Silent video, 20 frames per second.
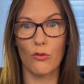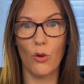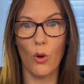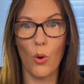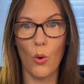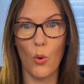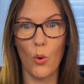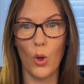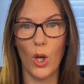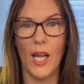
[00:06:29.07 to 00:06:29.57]

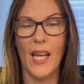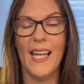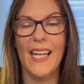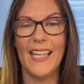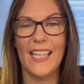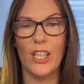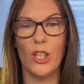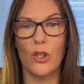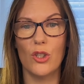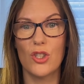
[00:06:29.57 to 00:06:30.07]
role,
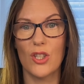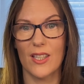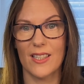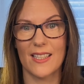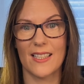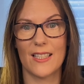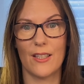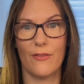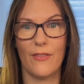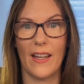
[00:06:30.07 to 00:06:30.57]
does
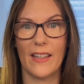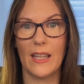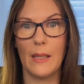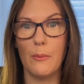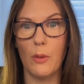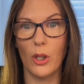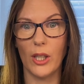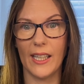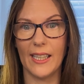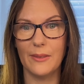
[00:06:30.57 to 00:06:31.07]
this affect the
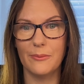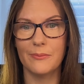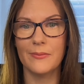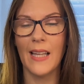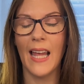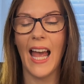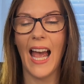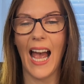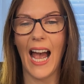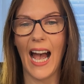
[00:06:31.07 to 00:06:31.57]
money?
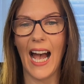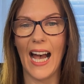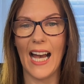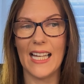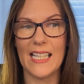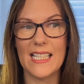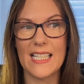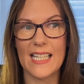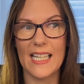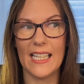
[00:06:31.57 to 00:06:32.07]

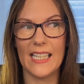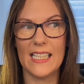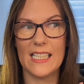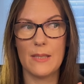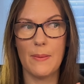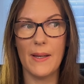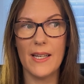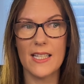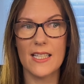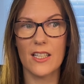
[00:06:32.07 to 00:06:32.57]
And
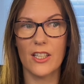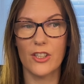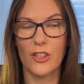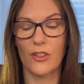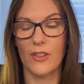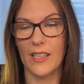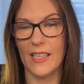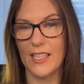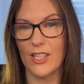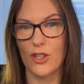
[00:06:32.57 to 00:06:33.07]
depending on
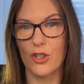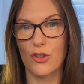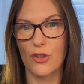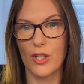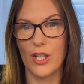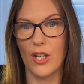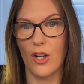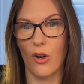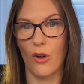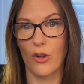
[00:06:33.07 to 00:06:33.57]
your
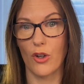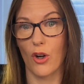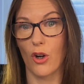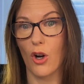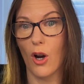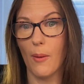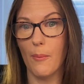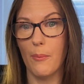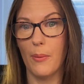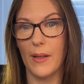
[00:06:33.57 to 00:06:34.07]
industry or your
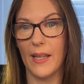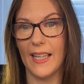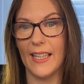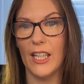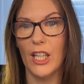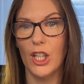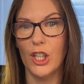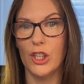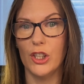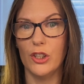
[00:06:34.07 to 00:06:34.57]

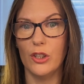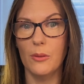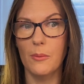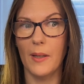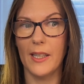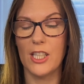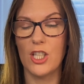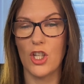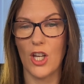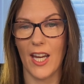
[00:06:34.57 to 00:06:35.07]
company, you
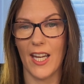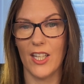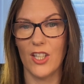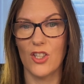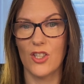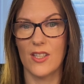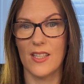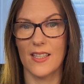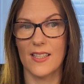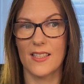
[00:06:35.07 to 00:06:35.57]
might
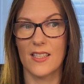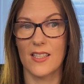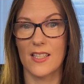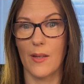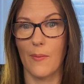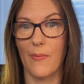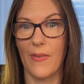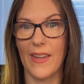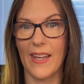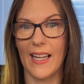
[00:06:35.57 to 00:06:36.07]
change this to
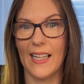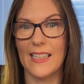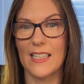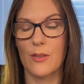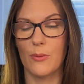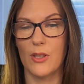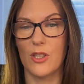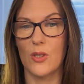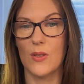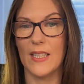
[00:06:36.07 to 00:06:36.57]
something
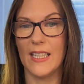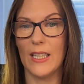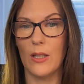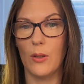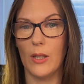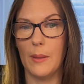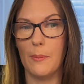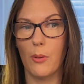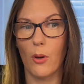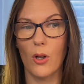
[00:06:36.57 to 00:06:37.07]
else, which is
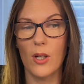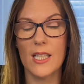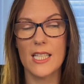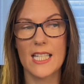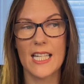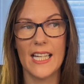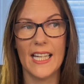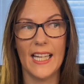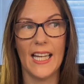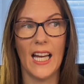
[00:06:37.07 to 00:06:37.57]
equally
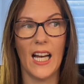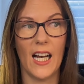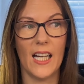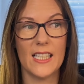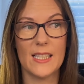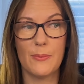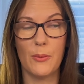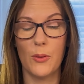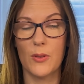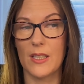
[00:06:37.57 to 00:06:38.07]
important. I
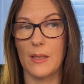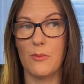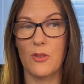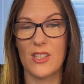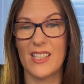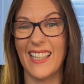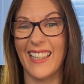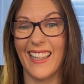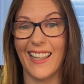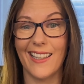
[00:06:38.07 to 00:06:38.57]
suppose I'm
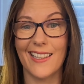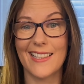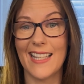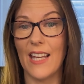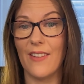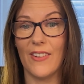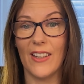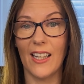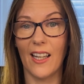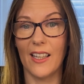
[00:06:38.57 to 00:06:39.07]
just thinking
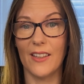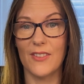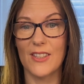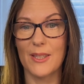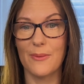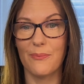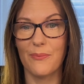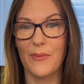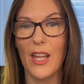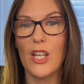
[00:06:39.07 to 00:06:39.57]
saving lives.
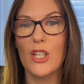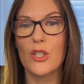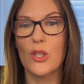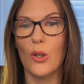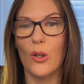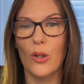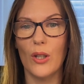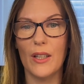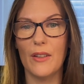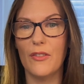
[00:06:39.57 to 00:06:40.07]

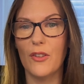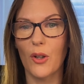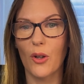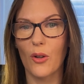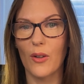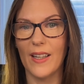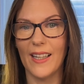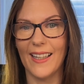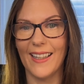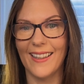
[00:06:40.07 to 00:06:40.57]
So if
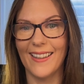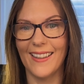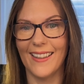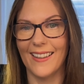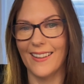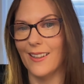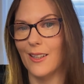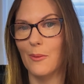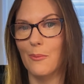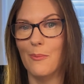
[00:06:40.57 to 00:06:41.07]
you're in
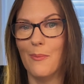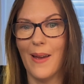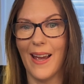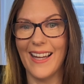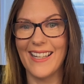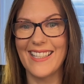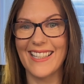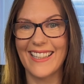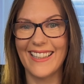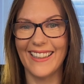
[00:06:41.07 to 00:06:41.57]
the
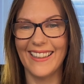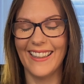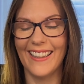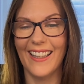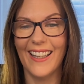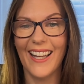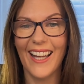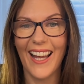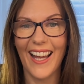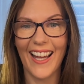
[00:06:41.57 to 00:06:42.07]
medical
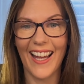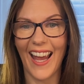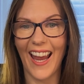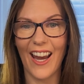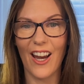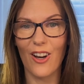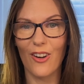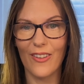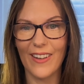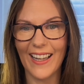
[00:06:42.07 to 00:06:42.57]

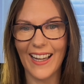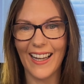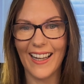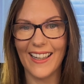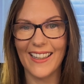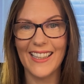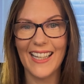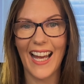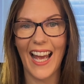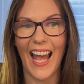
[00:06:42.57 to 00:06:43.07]

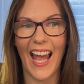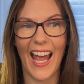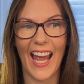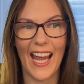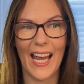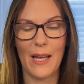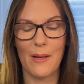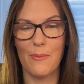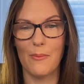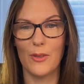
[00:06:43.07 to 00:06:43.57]
area,
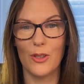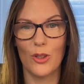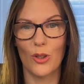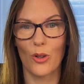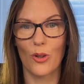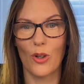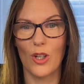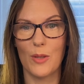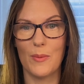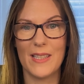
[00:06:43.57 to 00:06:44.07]

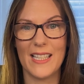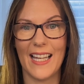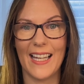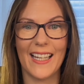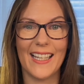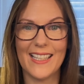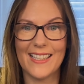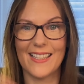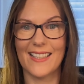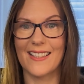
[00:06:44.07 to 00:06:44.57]
you're going to be
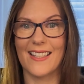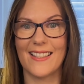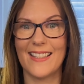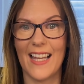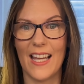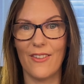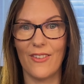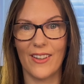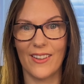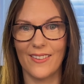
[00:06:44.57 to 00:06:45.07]
saying, is this a
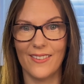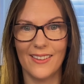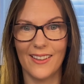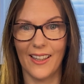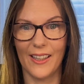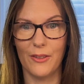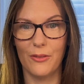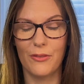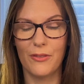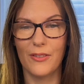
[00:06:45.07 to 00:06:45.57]
saving
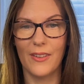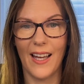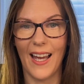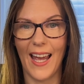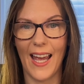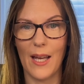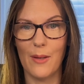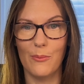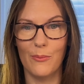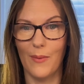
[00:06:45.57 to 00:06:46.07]
life
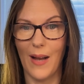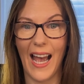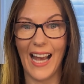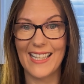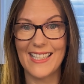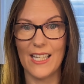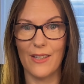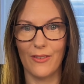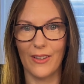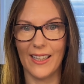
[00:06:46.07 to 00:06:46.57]

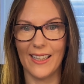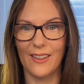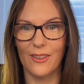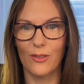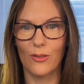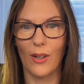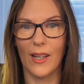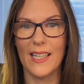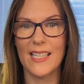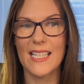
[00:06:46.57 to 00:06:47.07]
activity,
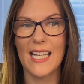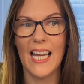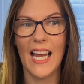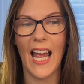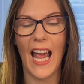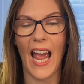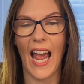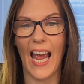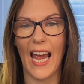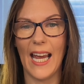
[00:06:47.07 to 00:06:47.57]
right?
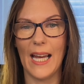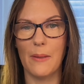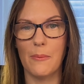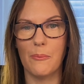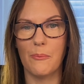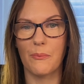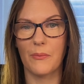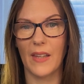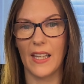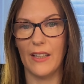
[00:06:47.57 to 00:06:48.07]

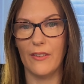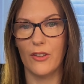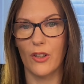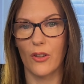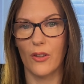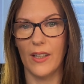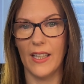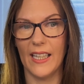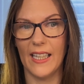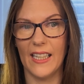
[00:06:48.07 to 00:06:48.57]
If
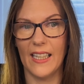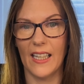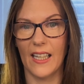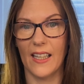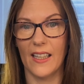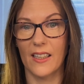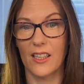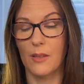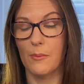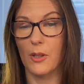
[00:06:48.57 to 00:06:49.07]
you're in
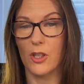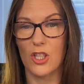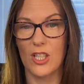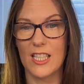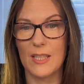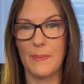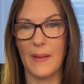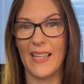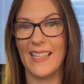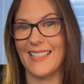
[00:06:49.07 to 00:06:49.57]
a commercial
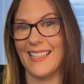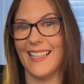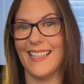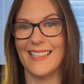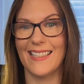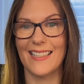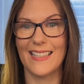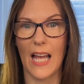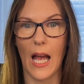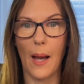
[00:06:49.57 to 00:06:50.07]
space,
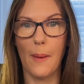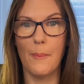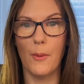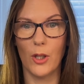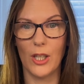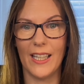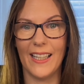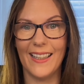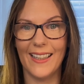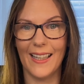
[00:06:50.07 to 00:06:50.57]
is this a
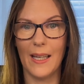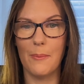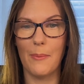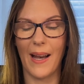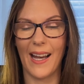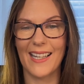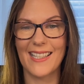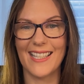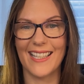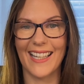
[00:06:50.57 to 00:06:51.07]
money
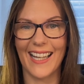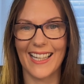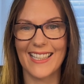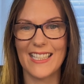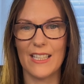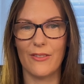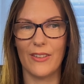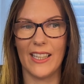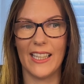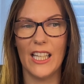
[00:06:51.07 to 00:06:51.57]
impacting
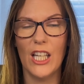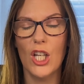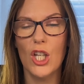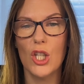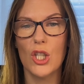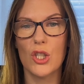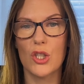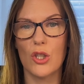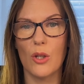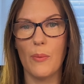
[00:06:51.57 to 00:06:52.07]
activity?
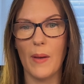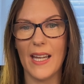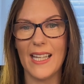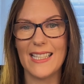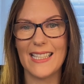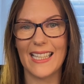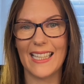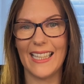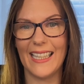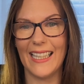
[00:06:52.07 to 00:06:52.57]
So
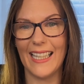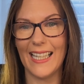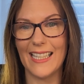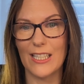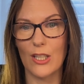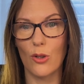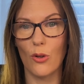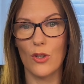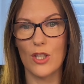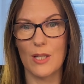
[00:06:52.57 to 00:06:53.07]
basically, is
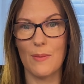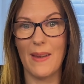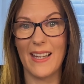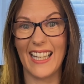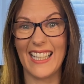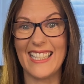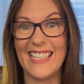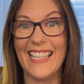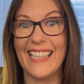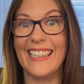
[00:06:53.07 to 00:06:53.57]
it going to make
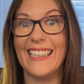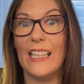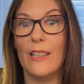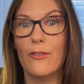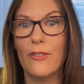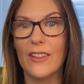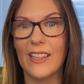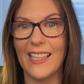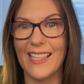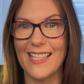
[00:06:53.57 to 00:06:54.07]
a
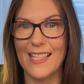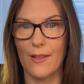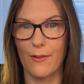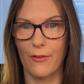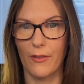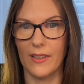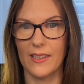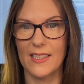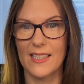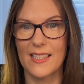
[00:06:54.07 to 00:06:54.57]
significant
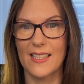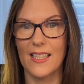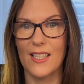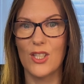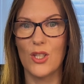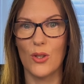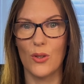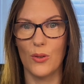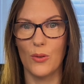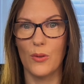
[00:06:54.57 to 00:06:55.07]
difference
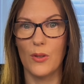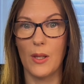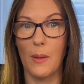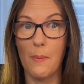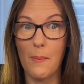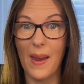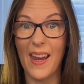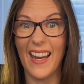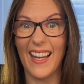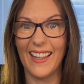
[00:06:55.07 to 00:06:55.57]
to the
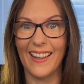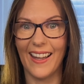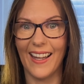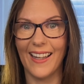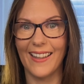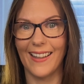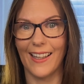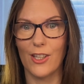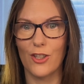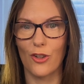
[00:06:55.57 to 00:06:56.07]
main
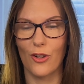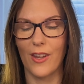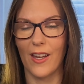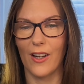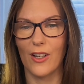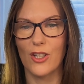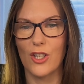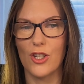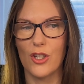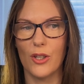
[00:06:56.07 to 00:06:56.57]
thing that you're
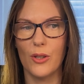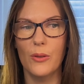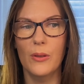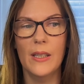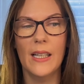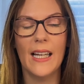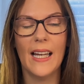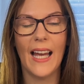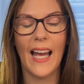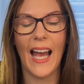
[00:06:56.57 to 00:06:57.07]
there to do?
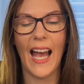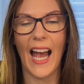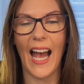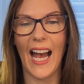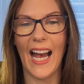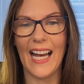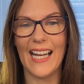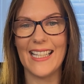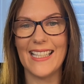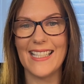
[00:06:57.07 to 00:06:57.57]

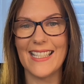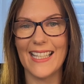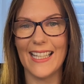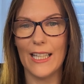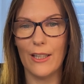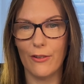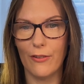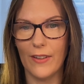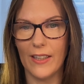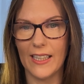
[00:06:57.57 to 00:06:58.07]
And
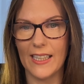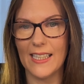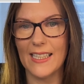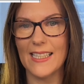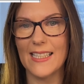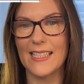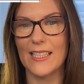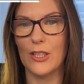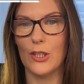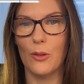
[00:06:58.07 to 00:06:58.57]
if it
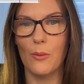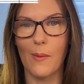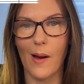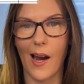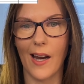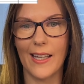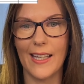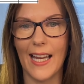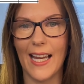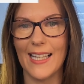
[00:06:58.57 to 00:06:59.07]
is, you
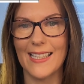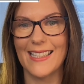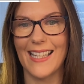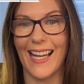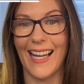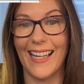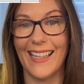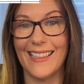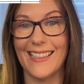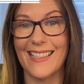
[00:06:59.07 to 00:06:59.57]
mark yes.
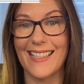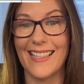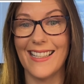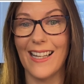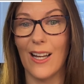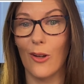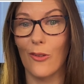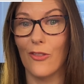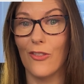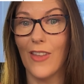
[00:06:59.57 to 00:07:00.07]
And
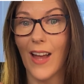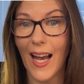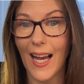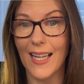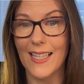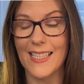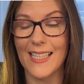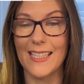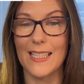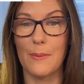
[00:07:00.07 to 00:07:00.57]
now
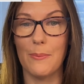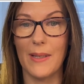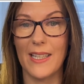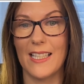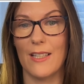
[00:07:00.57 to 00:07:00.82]
that is a big